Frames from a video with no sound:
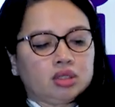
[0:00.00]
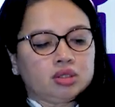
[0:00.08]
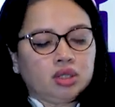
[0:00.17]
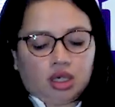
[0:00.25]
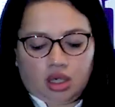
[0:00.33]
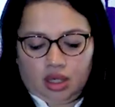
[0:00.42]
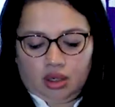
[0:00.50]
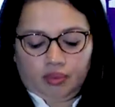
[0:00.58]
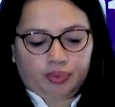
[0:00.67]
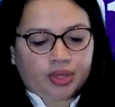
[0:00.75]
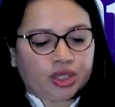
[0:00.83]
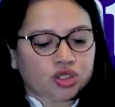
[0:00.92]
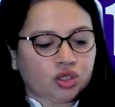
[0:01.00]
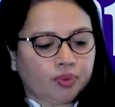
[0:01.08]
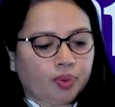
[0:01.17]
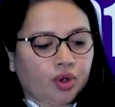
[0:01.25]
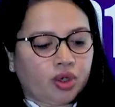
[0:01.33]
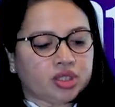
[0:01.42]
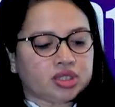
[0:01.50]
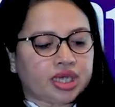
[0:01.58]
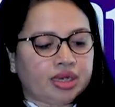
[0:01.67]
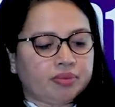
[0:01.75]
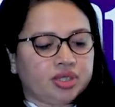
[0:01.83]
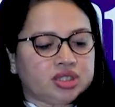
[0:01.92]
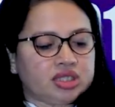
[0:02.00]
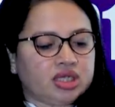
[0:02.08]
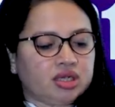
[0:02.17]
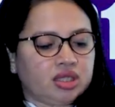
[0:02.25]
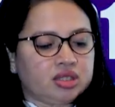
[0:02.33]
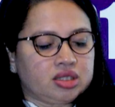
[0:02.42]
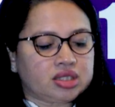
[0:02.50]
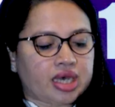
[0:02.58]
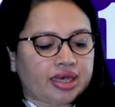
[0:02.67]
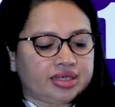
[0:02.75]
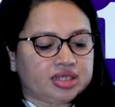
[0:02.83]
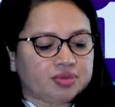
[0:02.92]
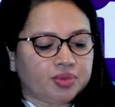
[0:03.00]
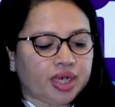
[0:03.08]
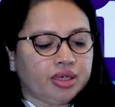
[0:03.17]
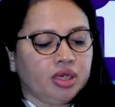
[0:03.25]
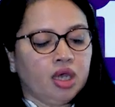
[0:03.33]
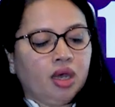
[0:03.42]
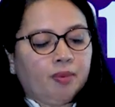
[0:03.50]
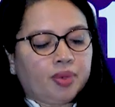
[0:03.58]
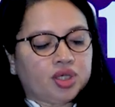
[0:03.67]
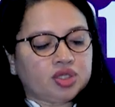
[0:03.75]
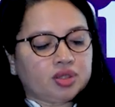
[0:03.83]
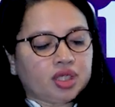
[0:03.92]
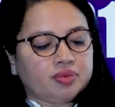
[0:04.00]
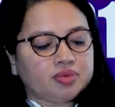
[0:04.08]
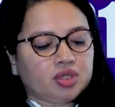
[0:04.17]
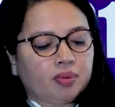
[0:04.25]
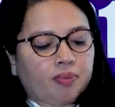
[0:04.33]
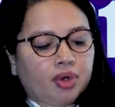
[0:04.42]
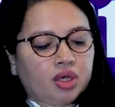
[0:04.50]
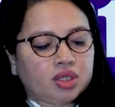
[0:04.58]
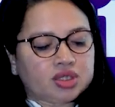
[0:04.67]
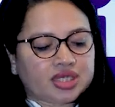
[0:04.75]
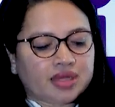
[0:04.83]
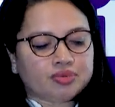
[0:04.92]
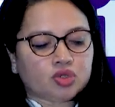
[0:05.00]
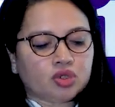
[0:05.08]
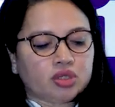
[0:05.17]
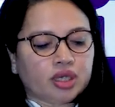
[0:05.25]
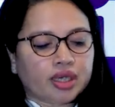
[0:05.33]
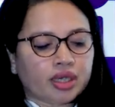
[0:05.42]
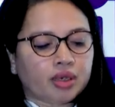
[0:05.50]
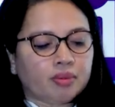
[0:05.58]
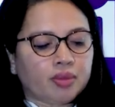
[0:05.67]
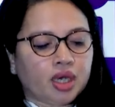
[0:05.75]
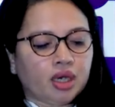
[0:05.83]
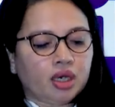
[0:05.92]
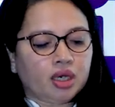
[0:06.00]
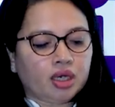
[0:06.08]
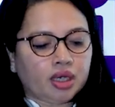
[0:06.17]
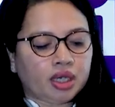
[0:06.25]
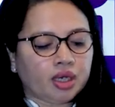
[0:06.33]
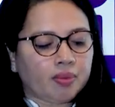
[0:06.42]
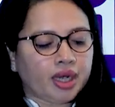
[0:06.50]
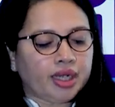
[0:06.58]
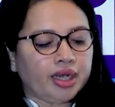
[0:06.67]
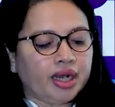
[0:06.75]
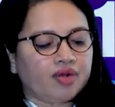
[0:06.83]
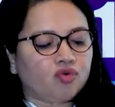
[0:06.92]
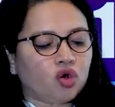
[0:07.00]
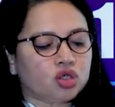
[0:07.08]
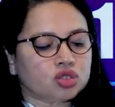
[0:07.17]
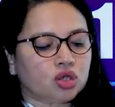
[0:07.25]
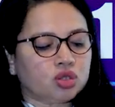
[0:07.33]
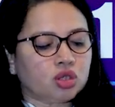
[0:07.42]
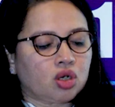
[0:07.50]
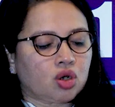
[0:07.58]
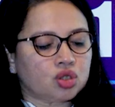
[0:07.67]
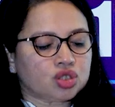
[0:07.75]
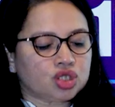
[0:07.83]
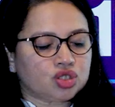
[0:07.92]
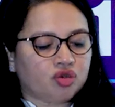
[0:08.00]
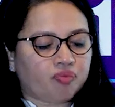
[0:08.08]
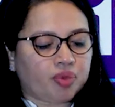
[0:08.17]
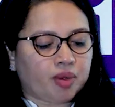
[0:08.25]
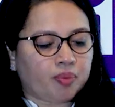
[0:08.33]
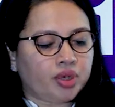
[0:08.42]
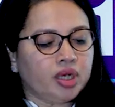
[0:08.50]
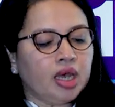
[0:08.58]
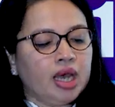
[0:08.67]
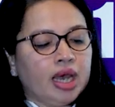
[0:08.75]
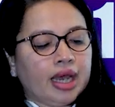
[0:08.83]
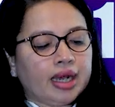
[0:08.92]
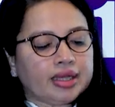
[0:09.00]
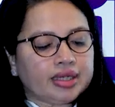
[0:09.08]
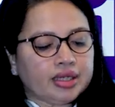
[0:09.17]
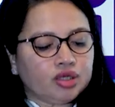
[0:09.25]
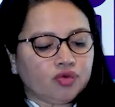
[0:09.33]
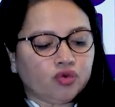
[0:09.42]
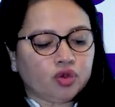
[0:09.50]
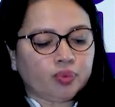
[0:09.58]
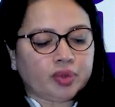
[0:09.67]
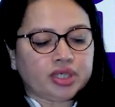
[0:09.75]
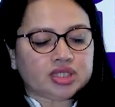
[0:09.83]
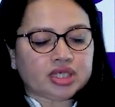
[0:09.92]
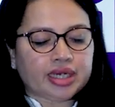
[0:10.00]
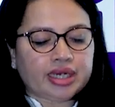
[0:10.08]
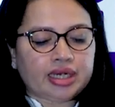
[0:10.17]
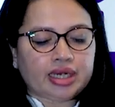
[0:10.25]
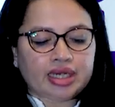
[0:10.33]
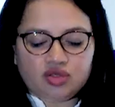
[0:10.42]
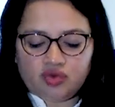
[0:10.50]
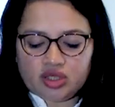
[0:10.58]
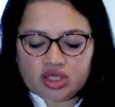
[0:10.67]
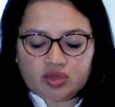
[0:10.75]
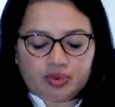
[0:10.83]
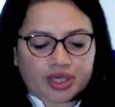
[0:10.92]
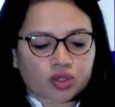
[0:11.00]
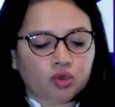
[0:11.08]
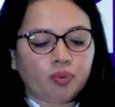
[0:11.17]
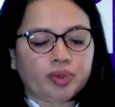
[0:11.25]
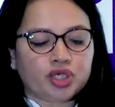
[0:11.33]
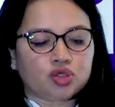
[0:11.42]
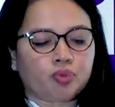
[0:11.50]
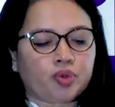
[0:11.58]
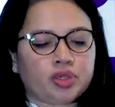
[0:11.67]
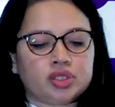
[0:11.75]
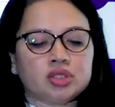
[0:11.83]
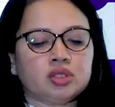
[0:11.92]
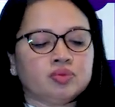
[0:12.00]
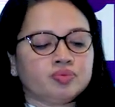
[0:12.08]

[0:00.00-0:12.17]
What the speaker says: the pressure points can be seen in this Harris mat. Patient keeps the steps on the ink mat and walks on the long sheet of paper, and then the footprints are analyzed with respect to pressure points.